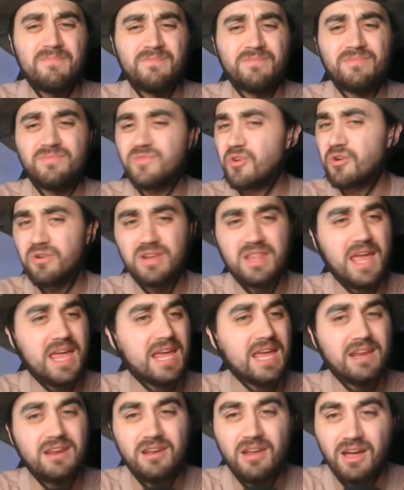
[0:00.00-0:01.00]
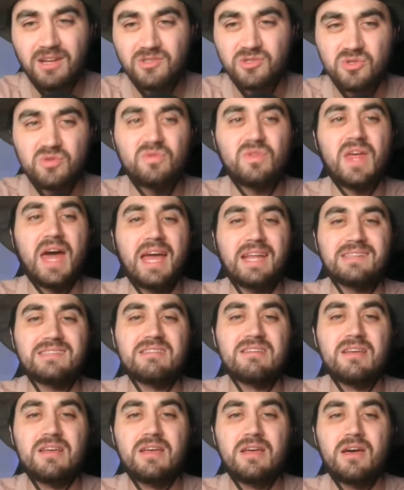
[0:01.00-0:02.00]
They cannot do that
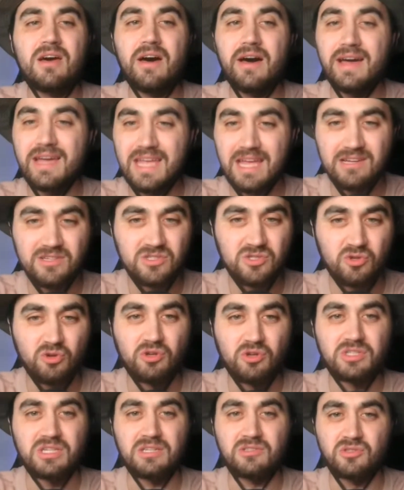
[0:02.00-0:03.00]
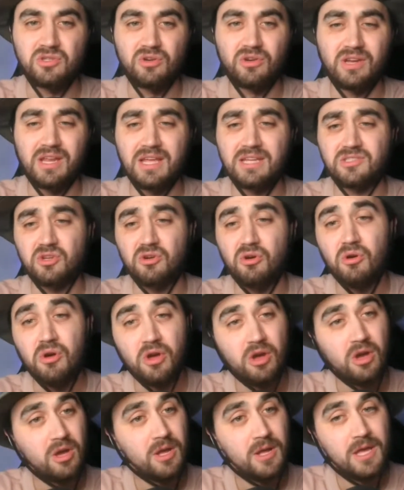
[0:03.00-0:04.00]
against Georgia and Turkey. So
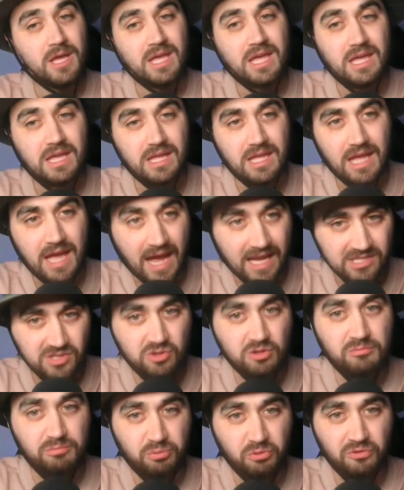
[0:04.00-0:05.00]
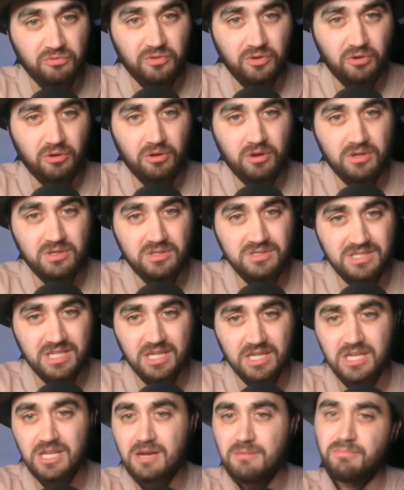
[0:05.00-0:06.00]
has to improve for
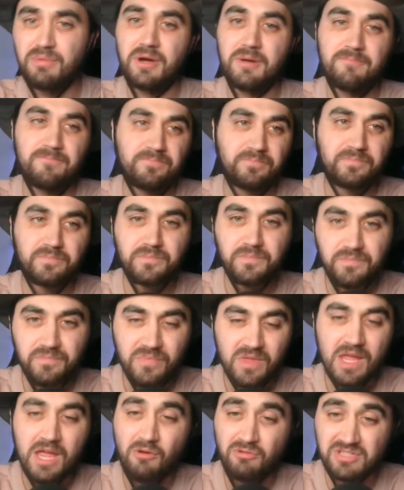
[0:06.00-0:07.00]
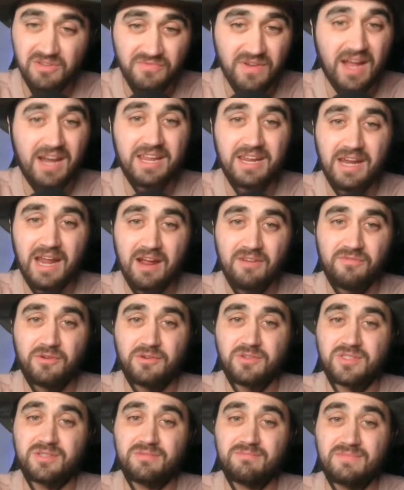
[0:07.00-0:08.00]
Czechia, but it was a valiant effort.